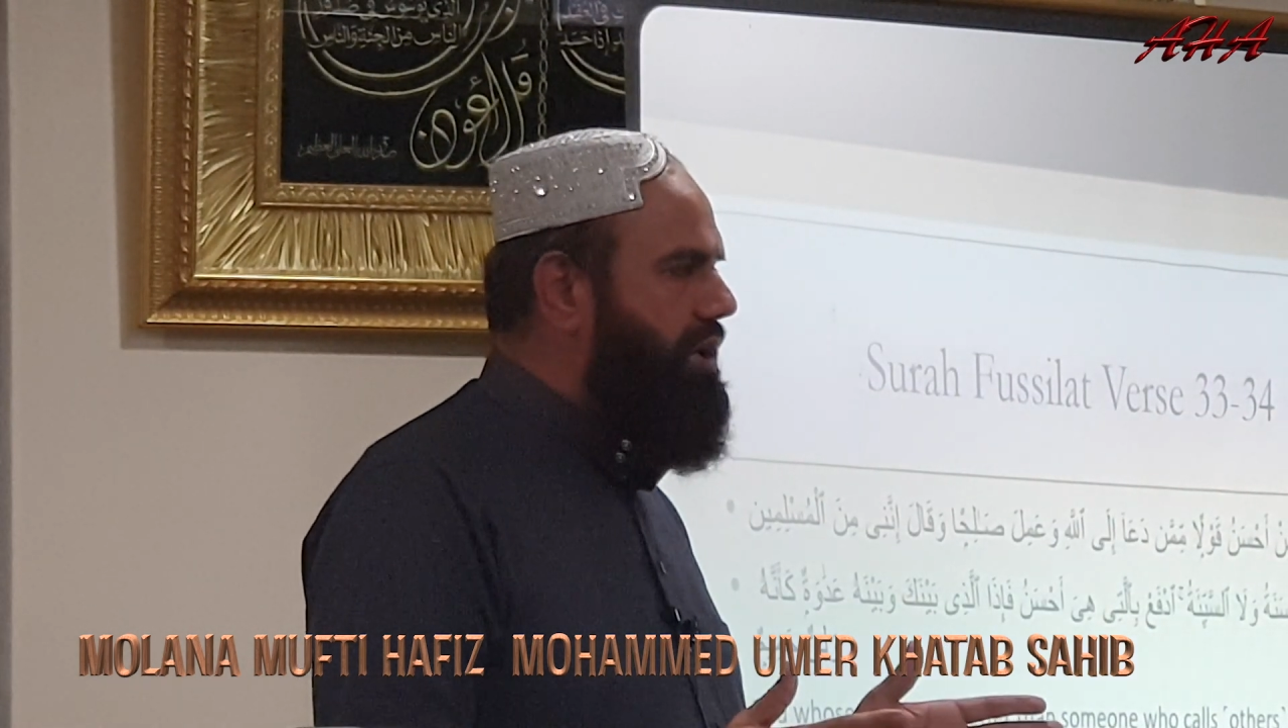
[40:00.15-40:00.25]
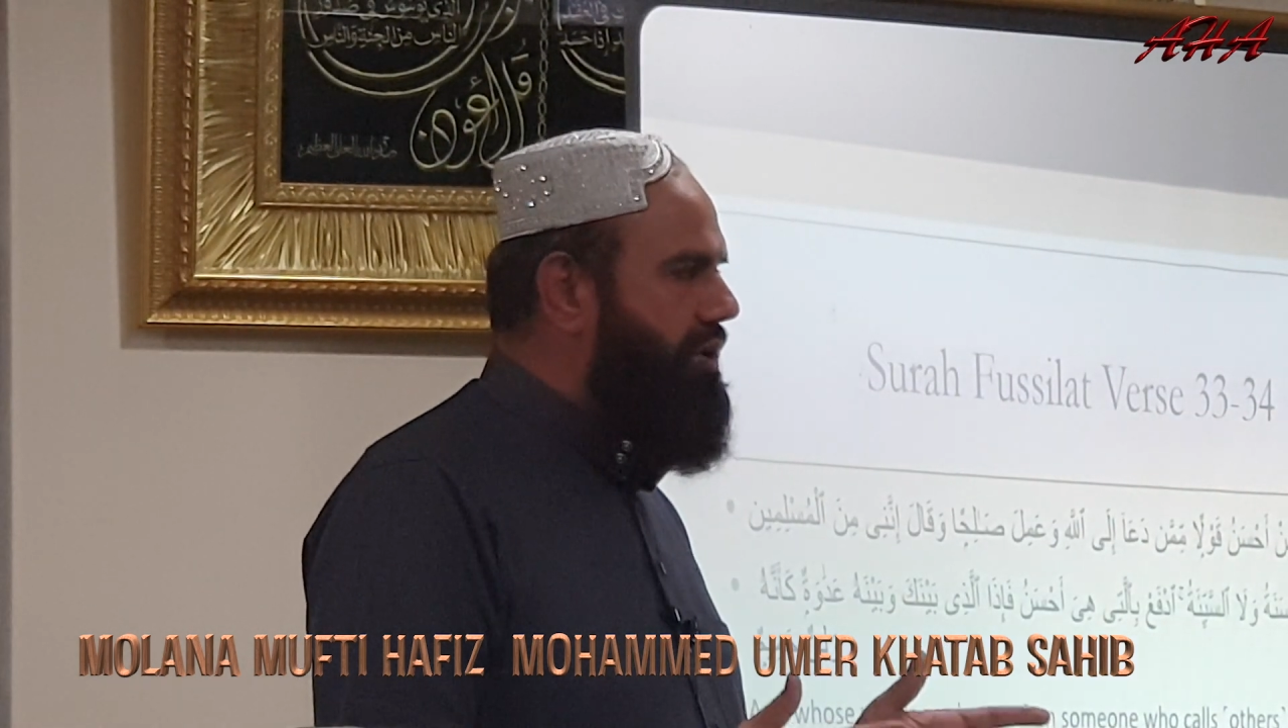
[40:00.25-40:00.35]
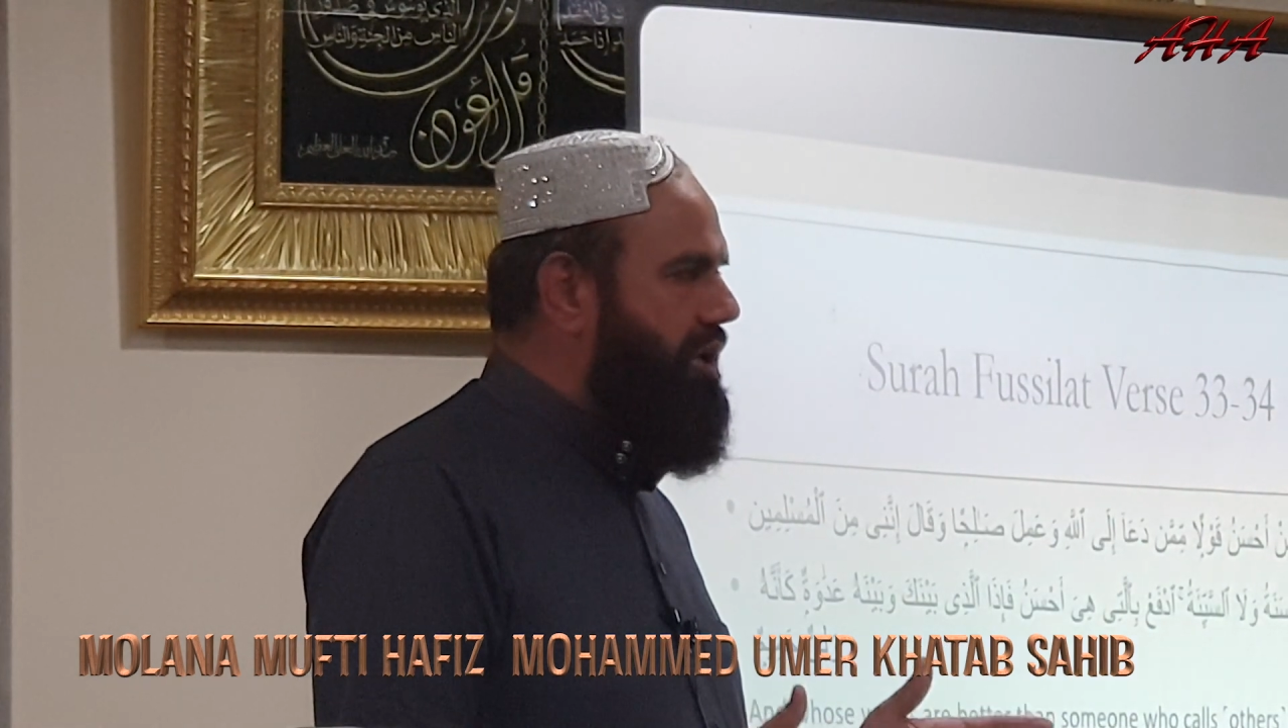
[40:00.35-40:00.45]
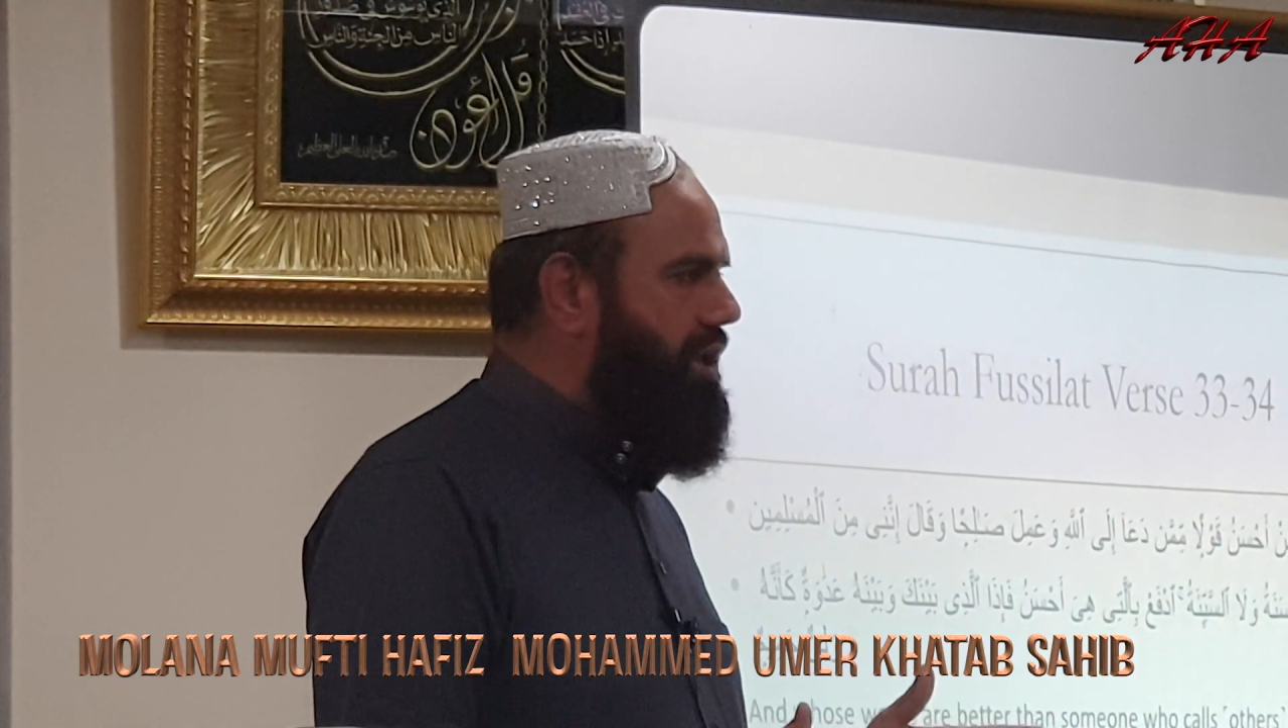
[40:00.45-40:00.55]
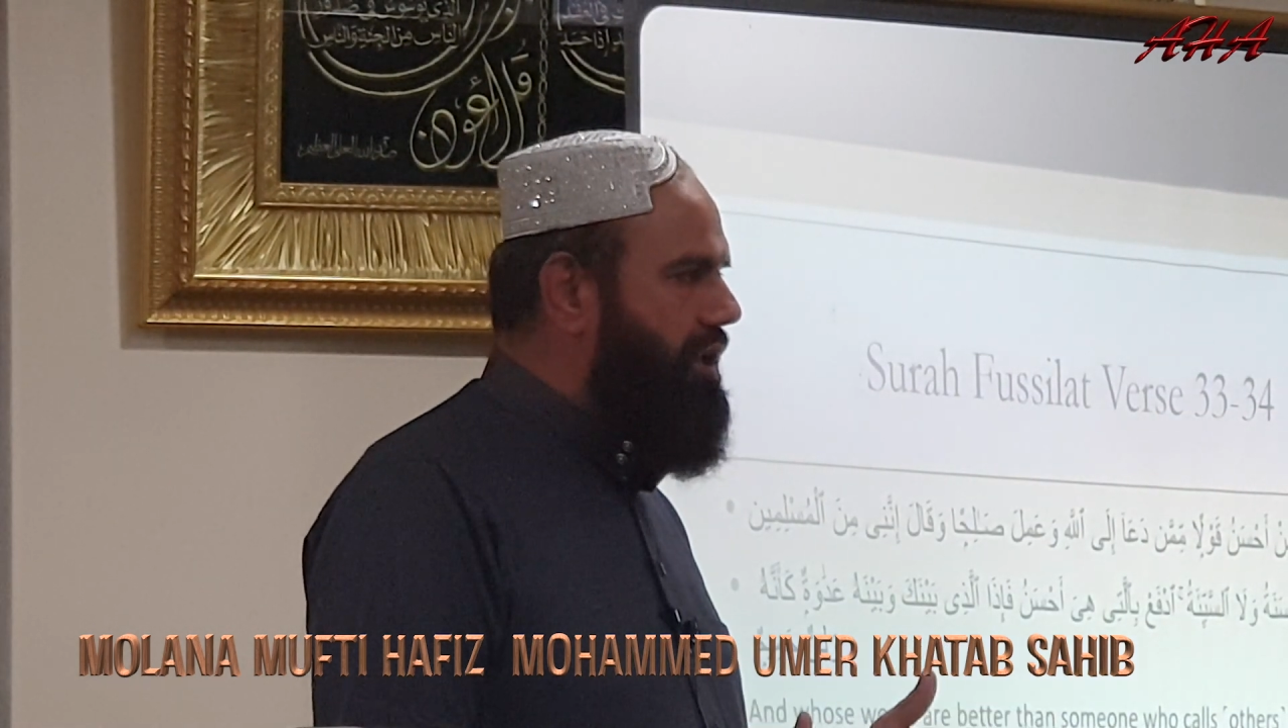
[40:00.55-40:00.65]

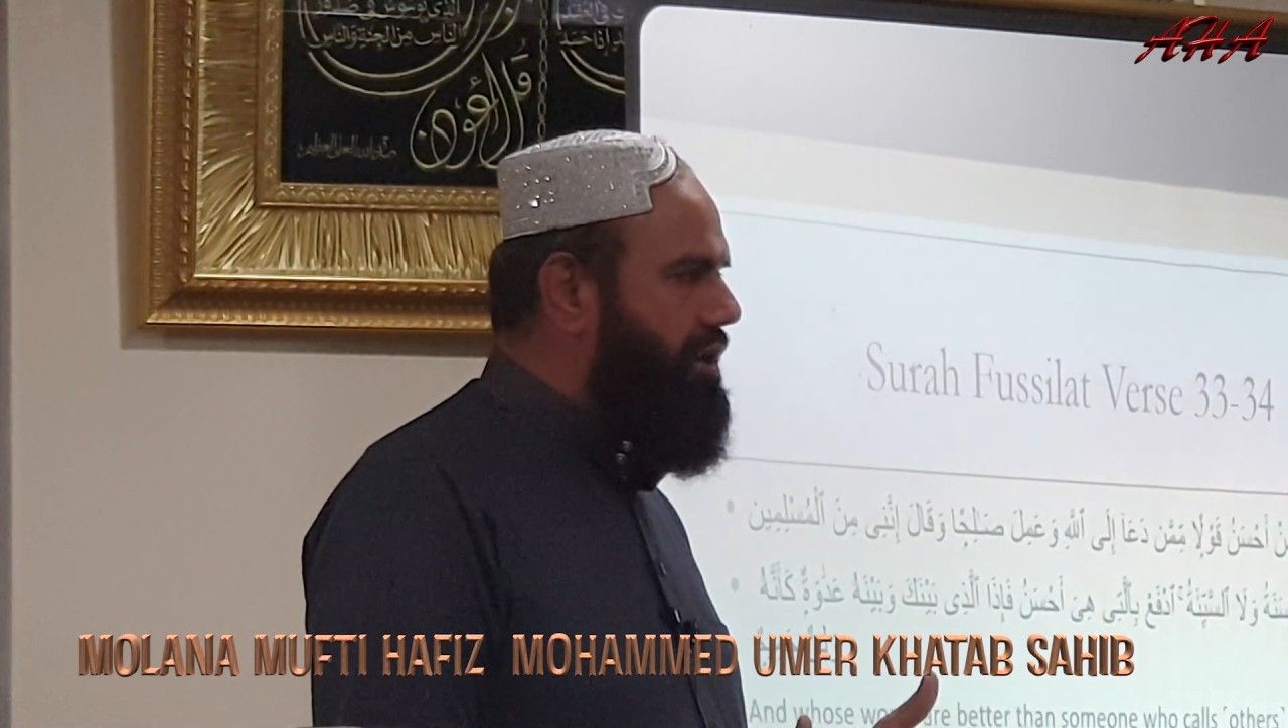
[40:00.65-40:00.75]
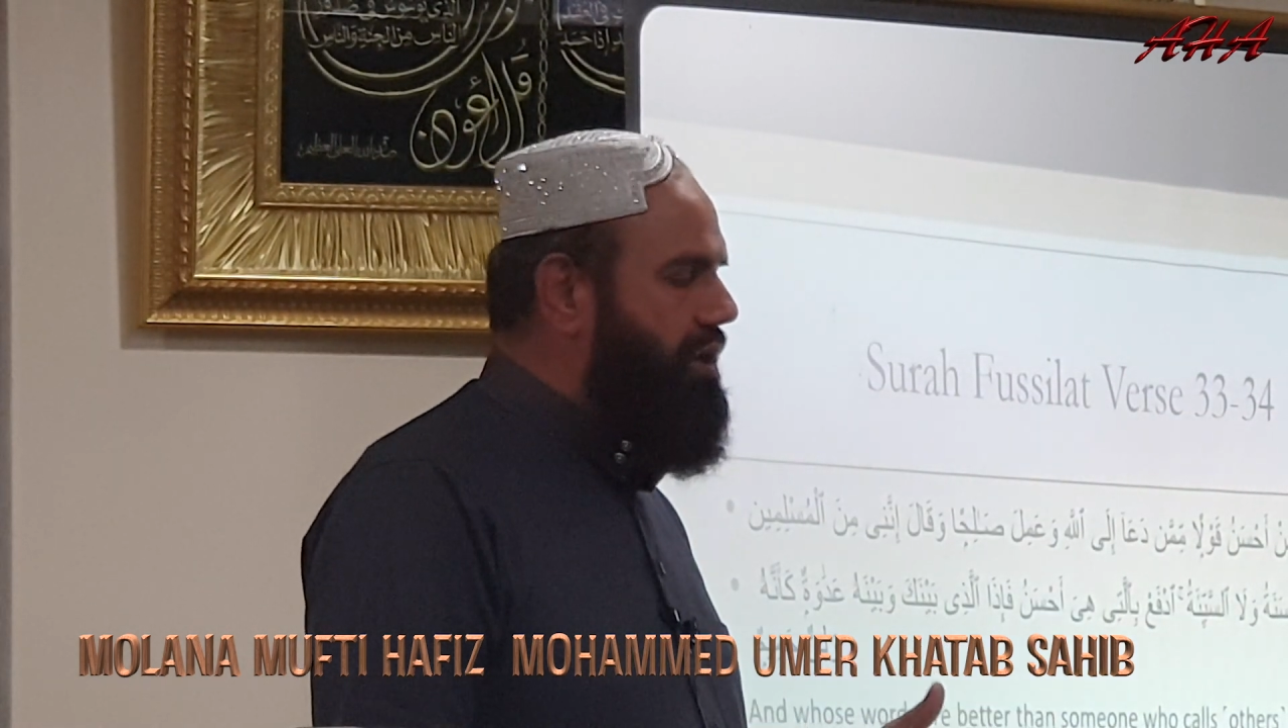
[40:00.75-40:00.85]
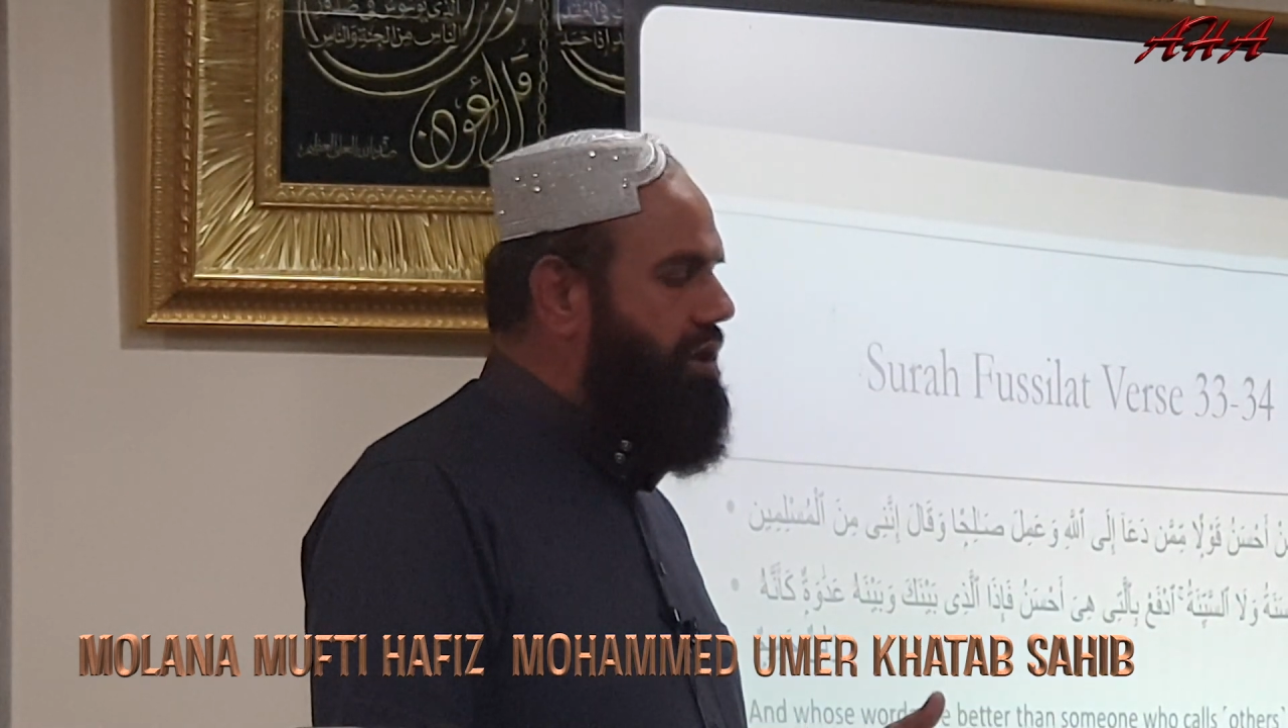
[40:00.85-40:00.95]
wali Allah,